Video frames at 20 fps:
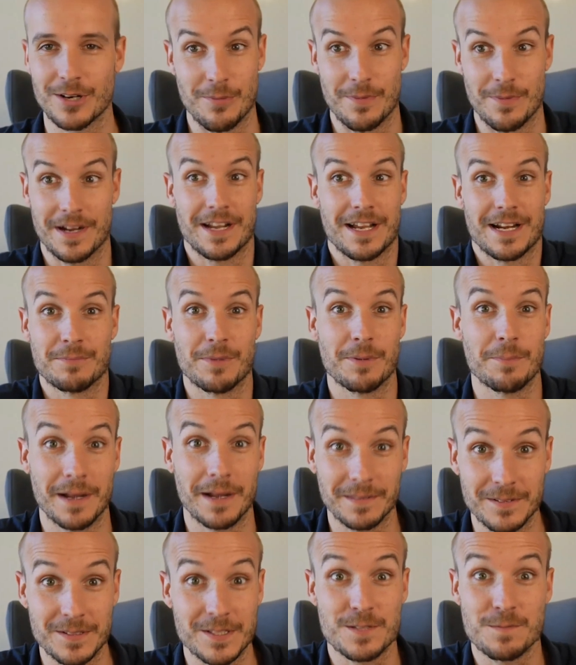my God, I'm
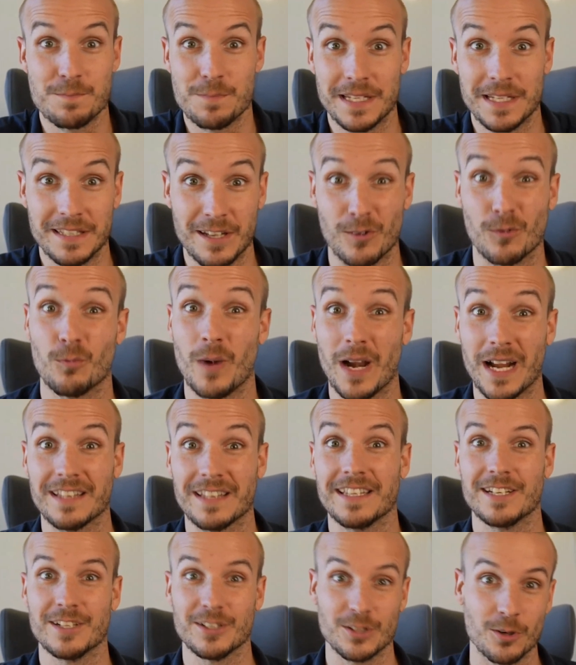about to speak
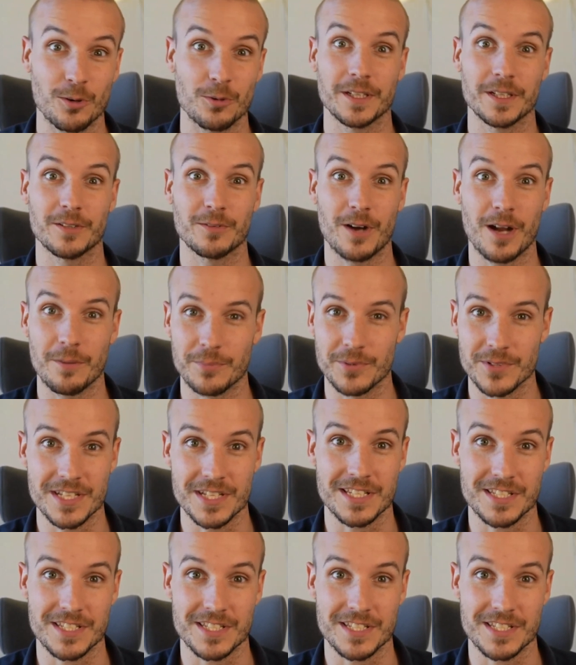directly to Tony Robbins. That's